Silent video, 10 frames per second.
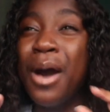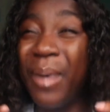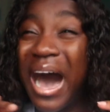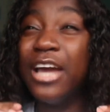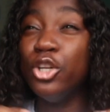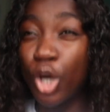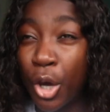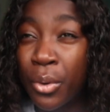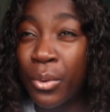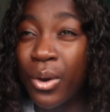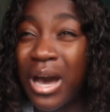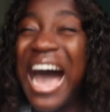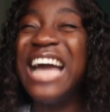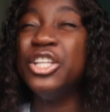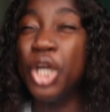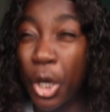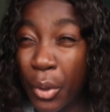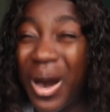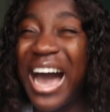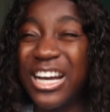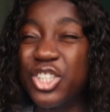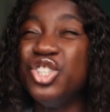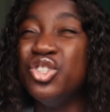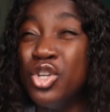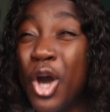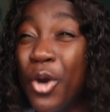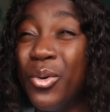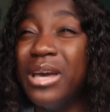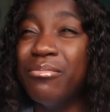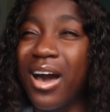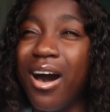But I actually know in my